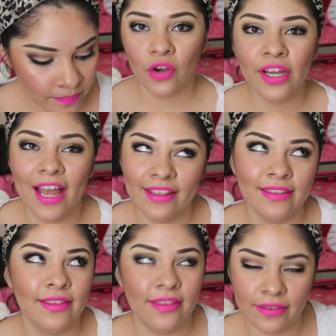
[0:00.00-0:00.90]
Oh yeah,
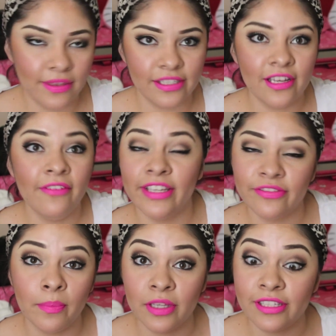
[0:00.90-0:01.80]
this stuff is
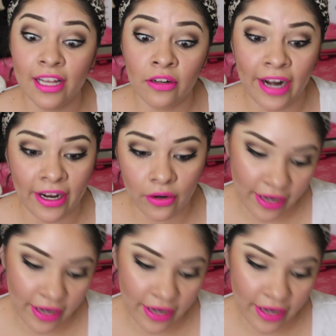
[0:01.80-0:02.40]
from the sale rack.